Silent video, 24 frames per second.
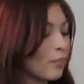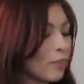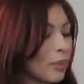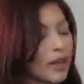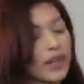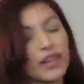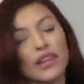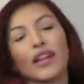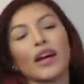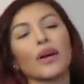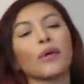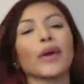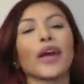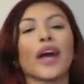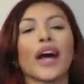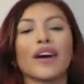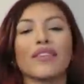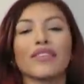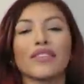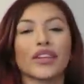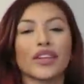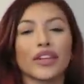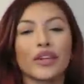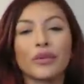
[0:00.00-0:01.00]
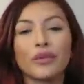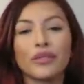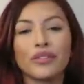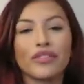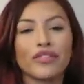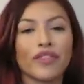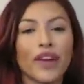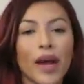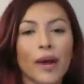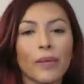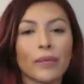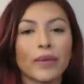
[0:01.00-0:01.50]
Being that we have a
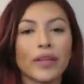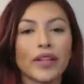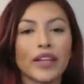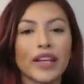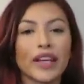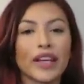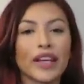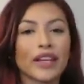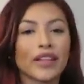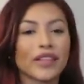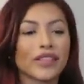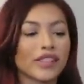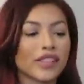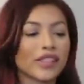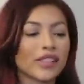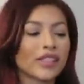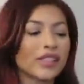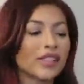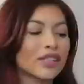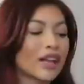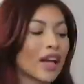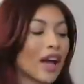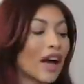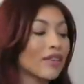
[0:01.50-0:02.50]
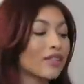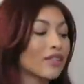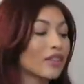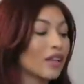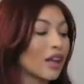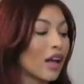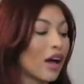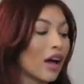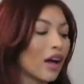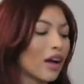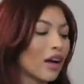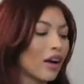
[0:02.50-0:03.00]
huge family and just have a
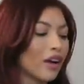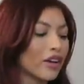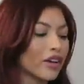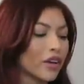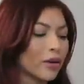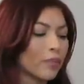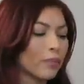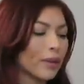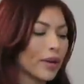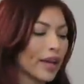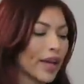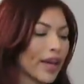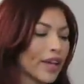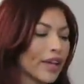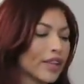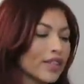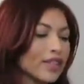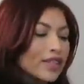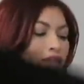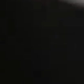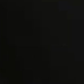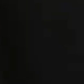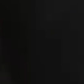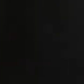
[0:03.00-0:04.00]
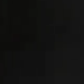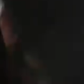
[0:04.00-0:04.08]
lot on our plates.